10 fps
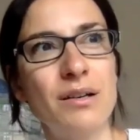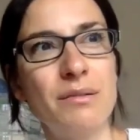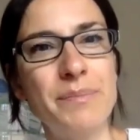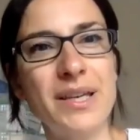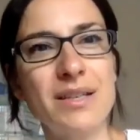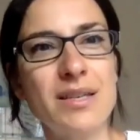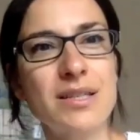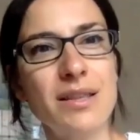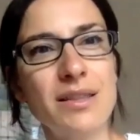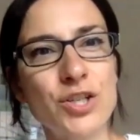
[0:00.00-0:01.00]

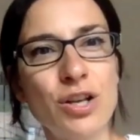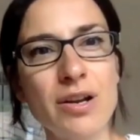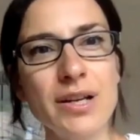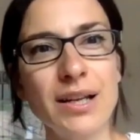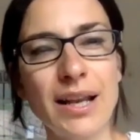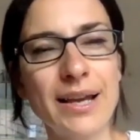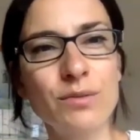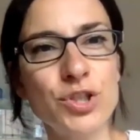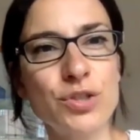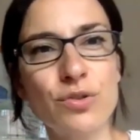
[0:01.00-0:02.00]
Because there's learning
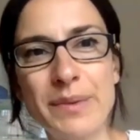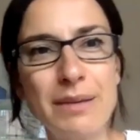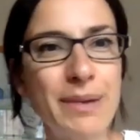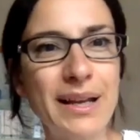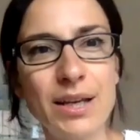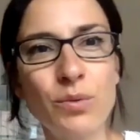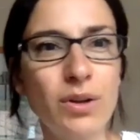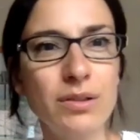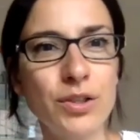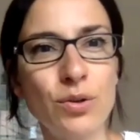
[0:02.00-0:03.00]
languages or being
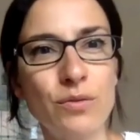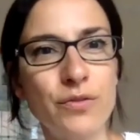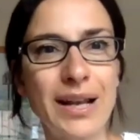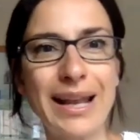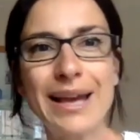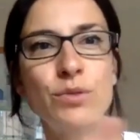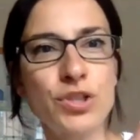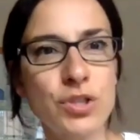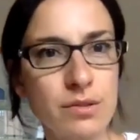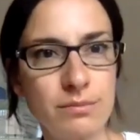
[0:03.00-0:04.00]
bilingual, you know, for the
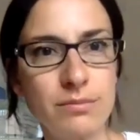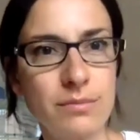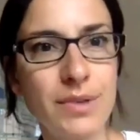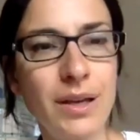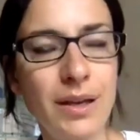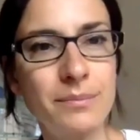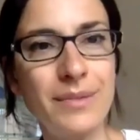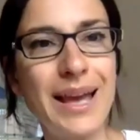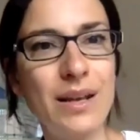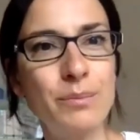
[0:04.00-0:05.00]
language
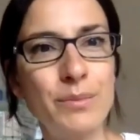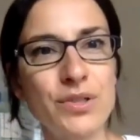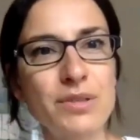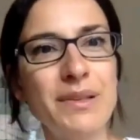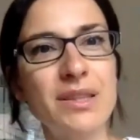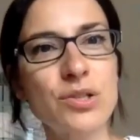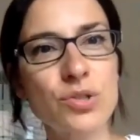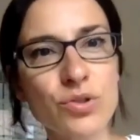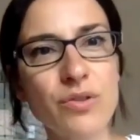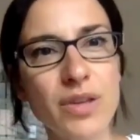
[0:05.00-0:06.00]
element, but there's
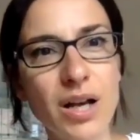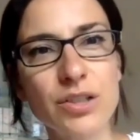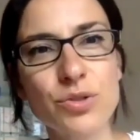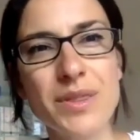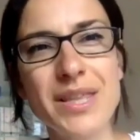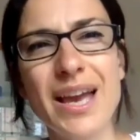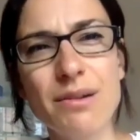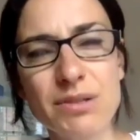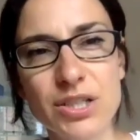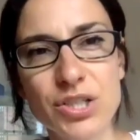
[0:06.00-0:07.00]
also the culture and the
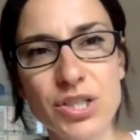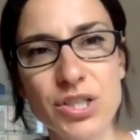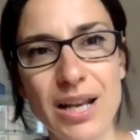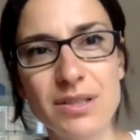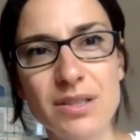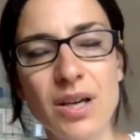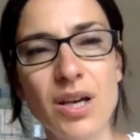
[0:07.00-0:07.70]
heritage element.